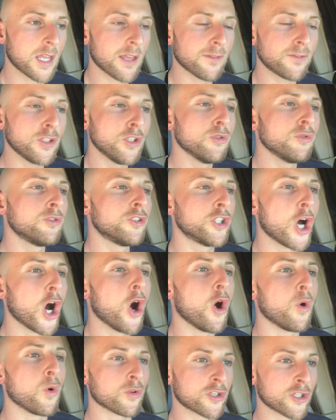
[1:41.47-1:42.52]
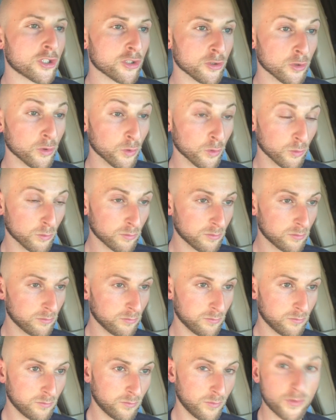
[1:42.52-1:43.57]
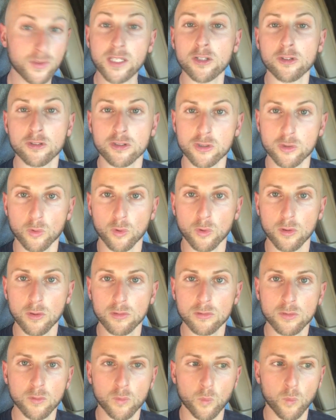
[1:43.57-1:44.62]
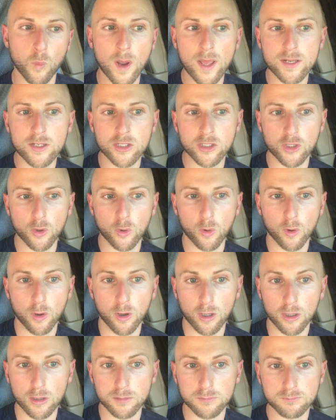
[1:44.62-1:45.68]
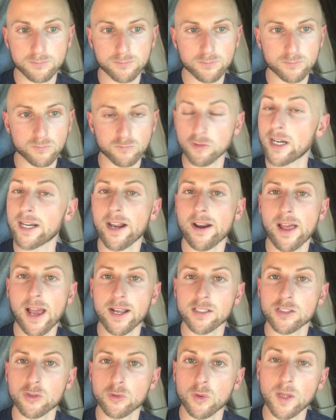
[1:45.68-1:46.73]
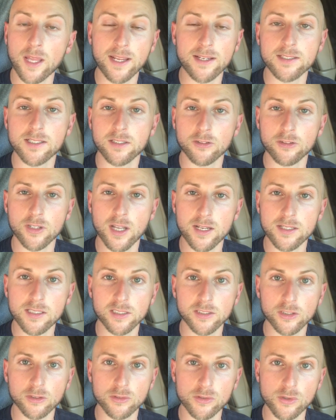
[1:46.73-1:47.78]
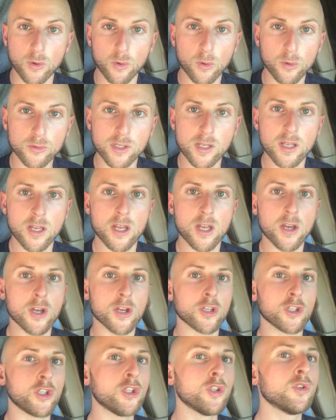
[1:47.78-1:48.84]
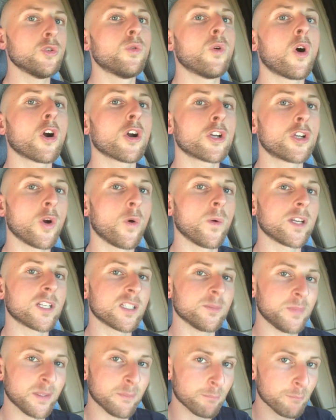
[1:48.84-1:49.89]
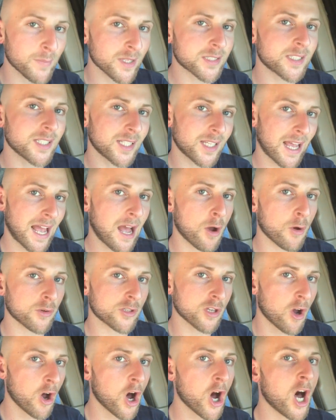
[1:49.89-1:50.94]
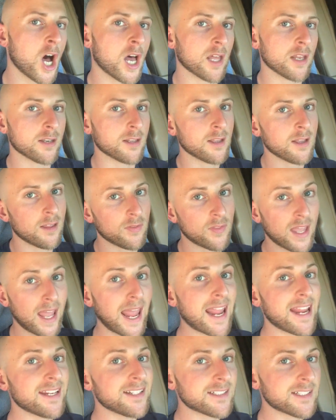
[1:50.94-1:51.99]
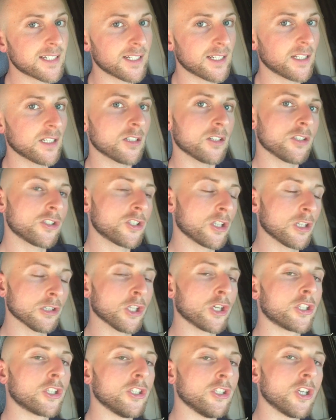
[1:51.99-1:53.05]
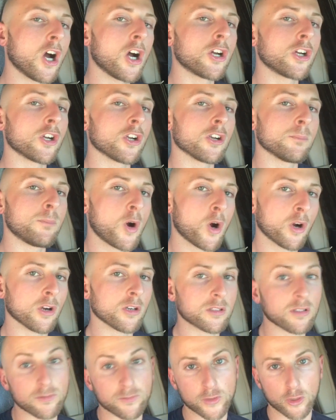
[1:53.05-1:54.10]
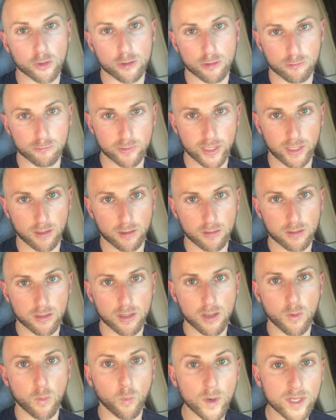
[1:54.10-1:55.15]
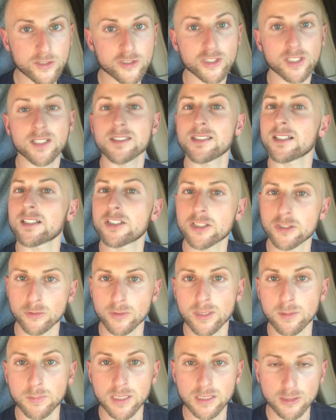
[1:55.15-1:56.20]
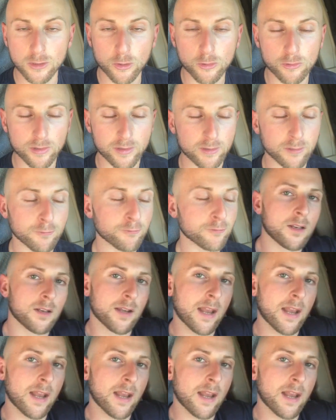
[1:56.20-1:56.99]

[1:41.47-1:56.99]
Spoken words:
If you go to theater school when you're right out of high school, 18 or 19 years old, you are going to be missing out on the 18 to look younger part of your career, which is extremely lucrative.